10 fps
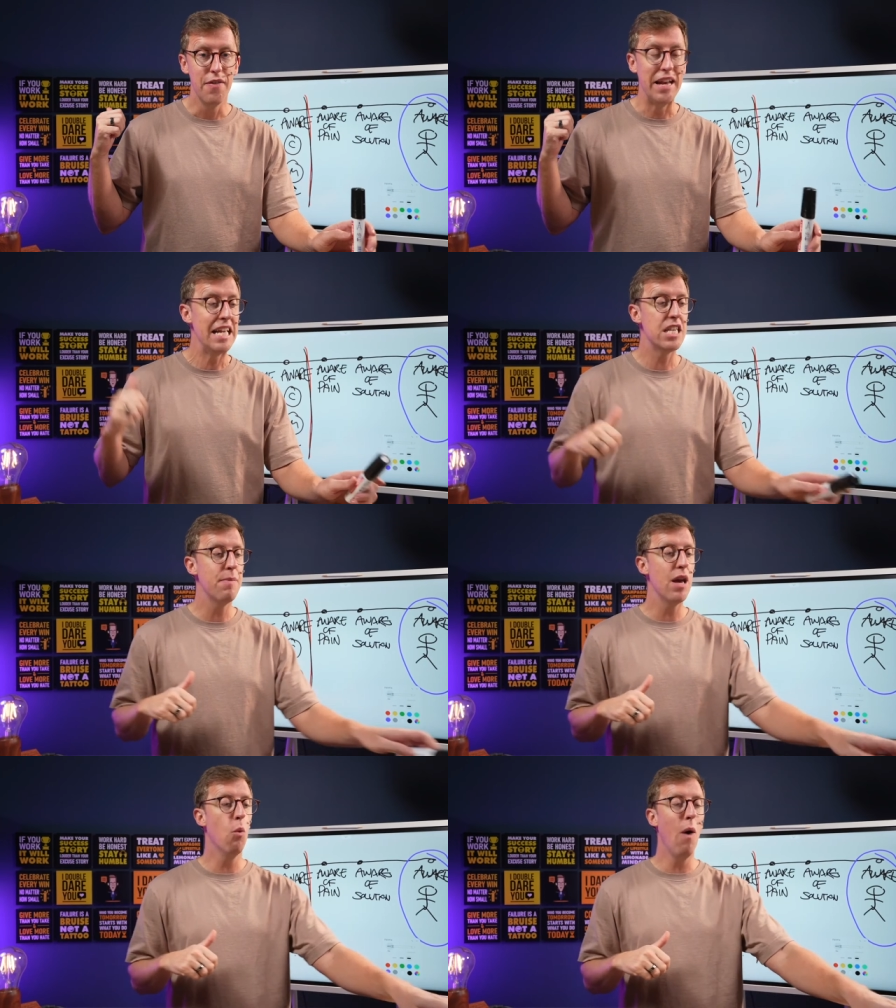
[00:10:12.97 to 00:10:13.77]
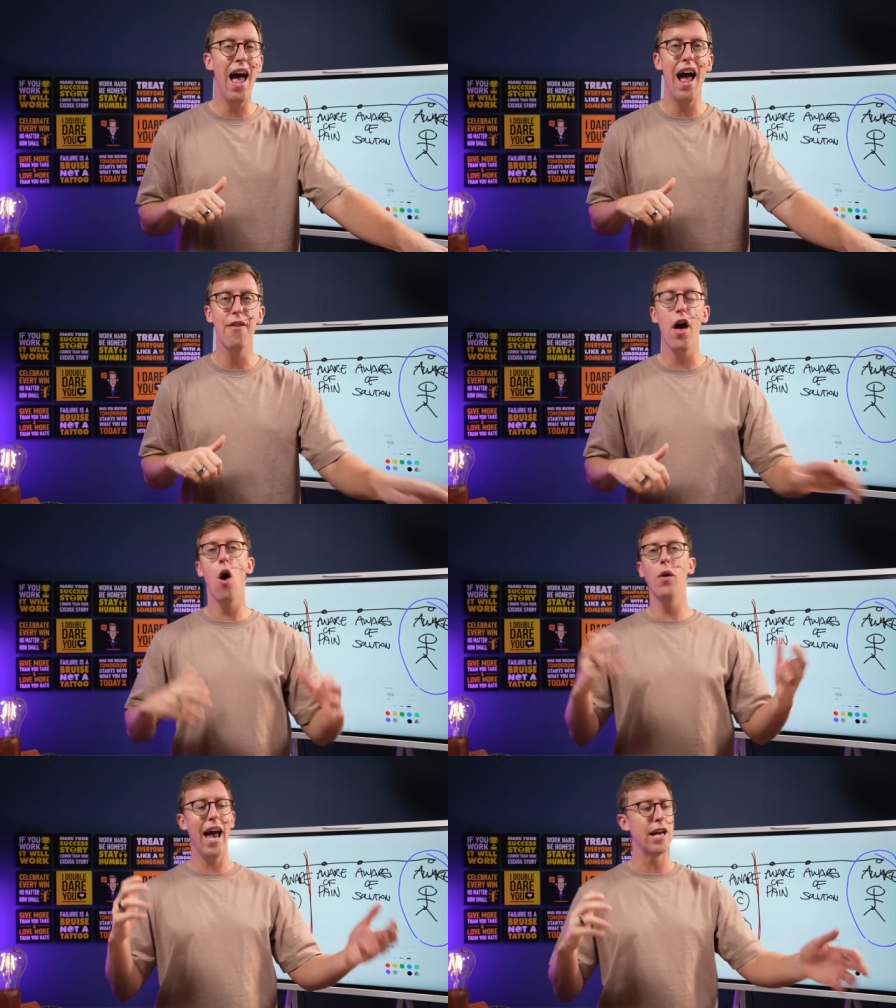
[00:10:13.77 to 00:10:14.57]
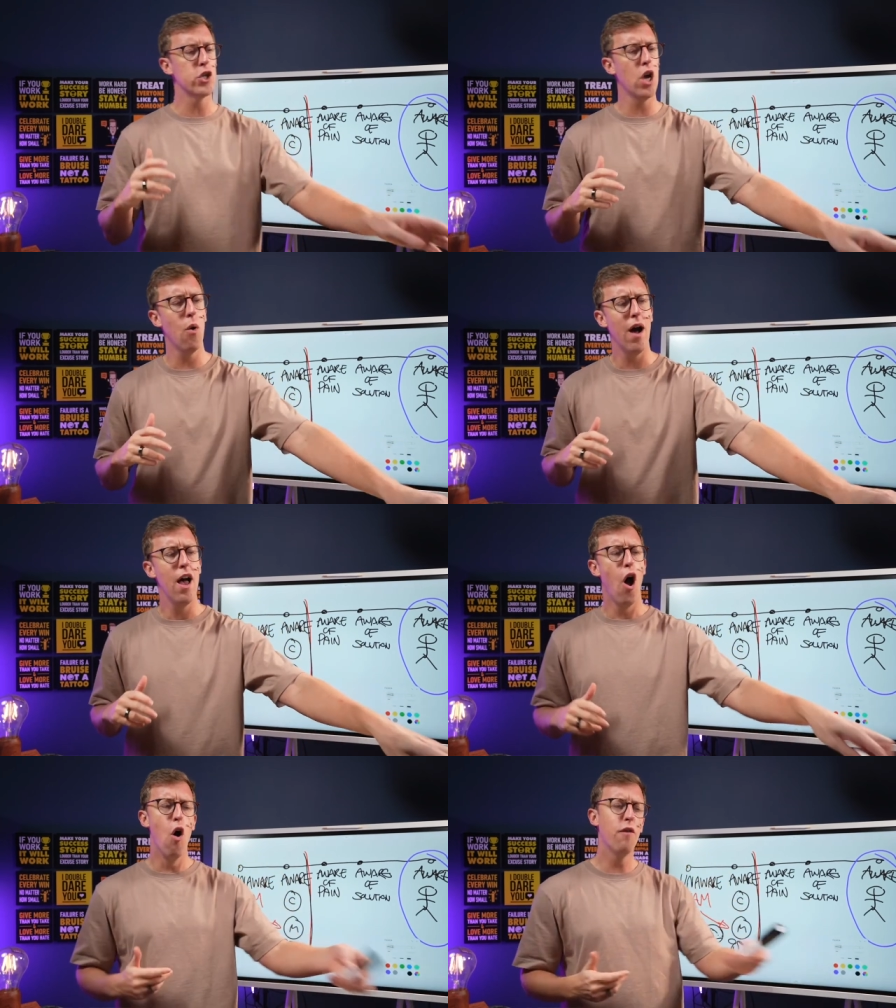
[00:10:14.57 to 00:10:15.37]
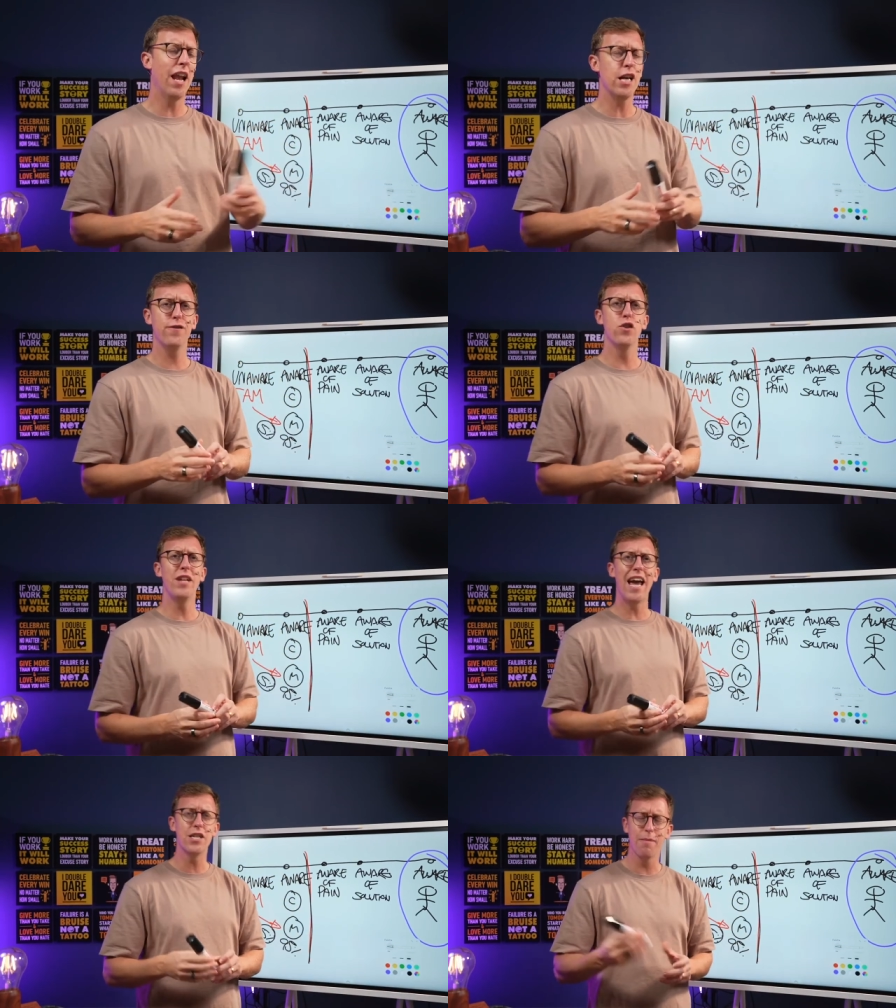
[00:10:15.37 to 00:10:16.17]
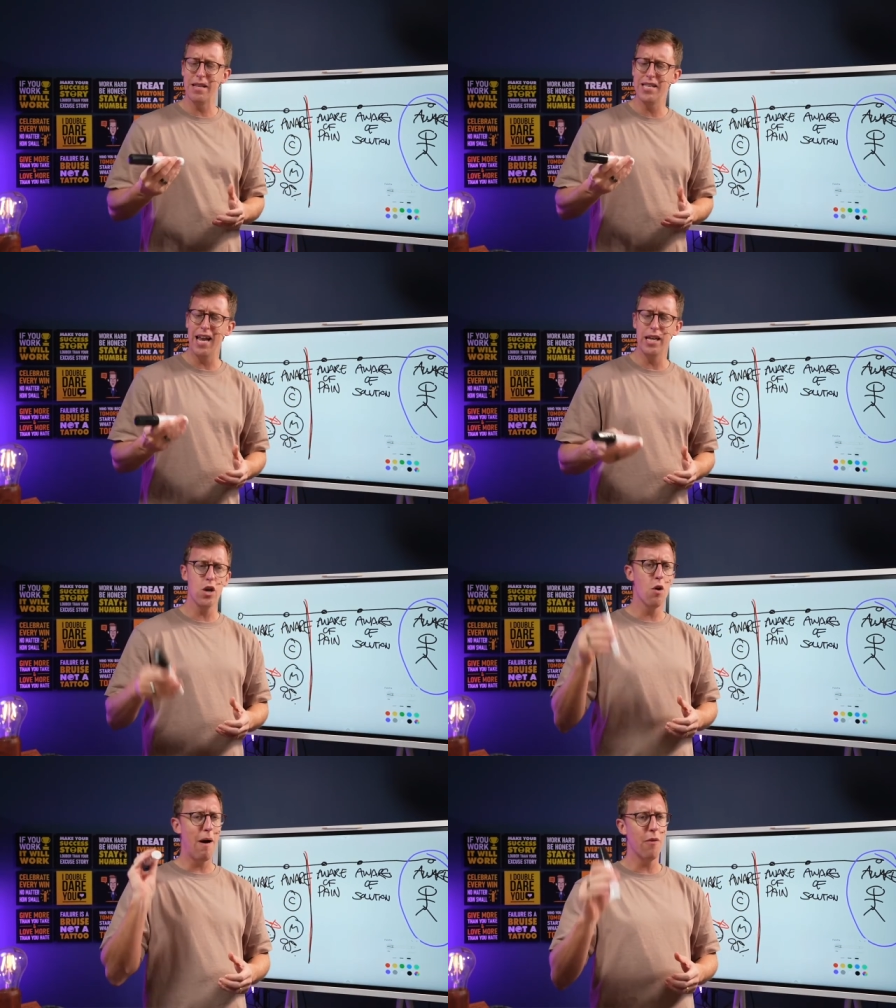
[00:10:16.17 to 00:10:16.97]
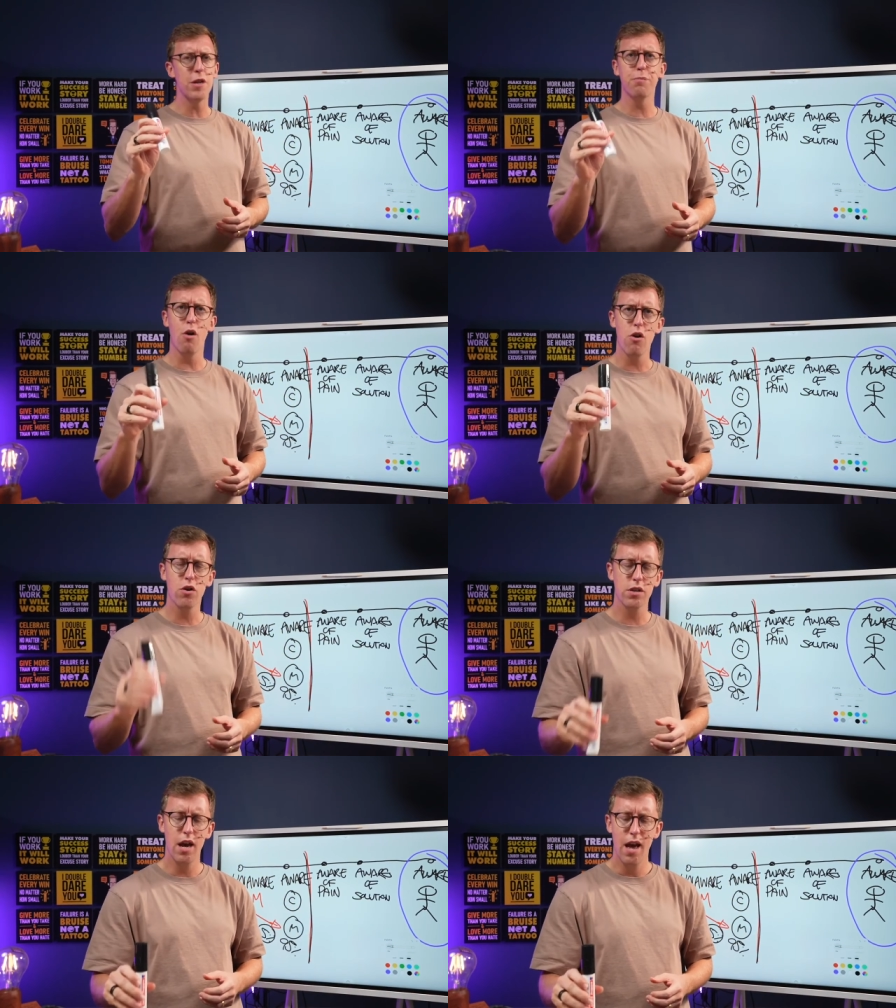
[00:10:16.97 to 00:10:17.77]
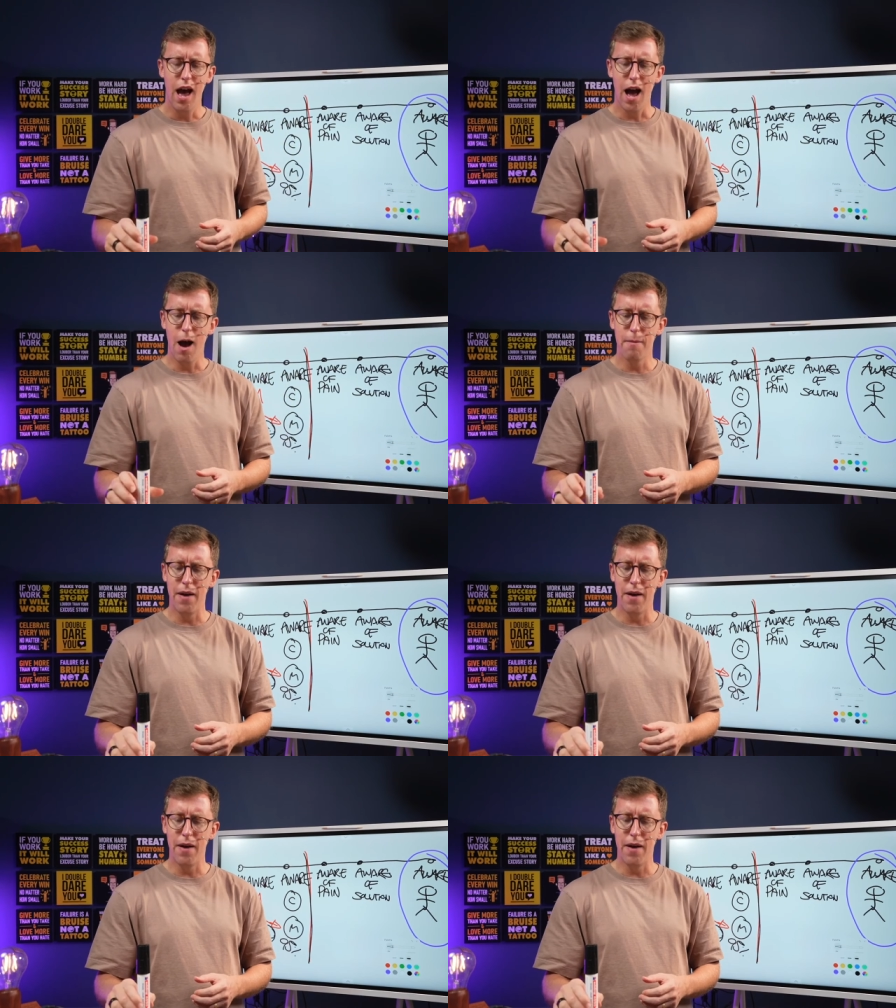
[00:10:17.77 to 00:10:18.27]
They need to be aware that, okay, so over the last few days, I've been telling you about this product um,